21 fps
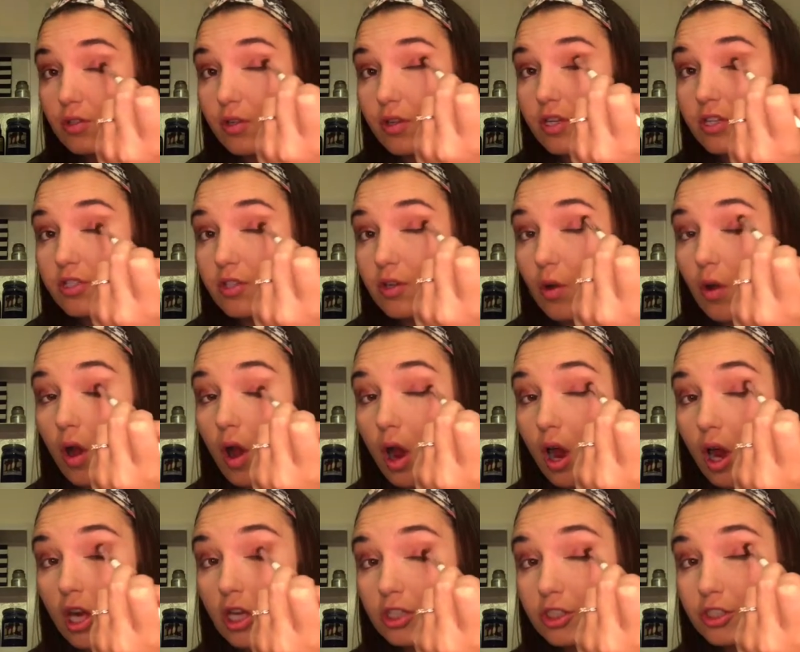so there's no
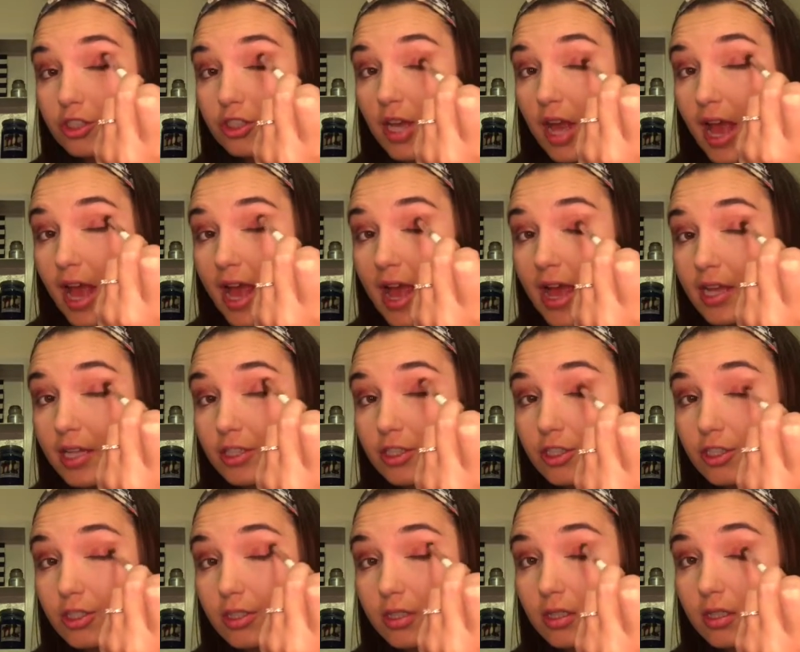harsh
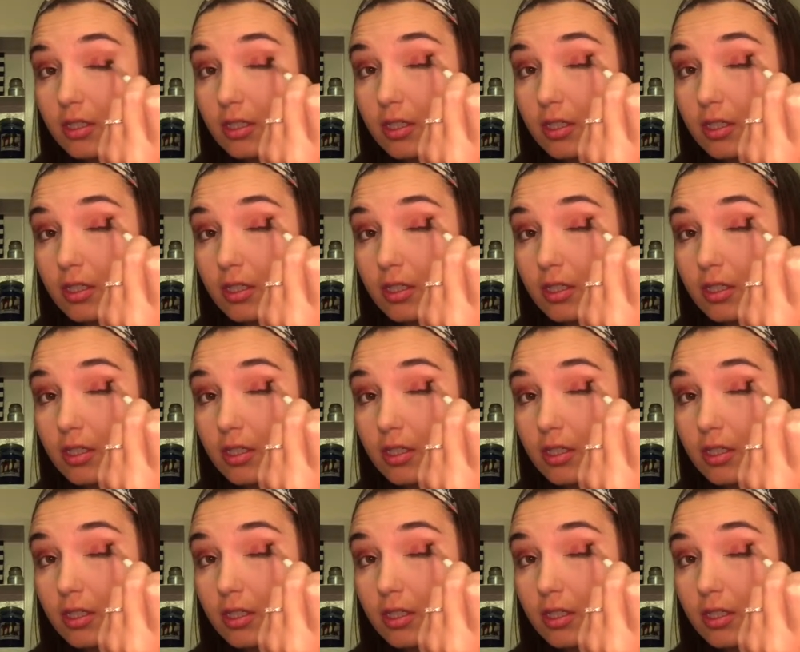edge.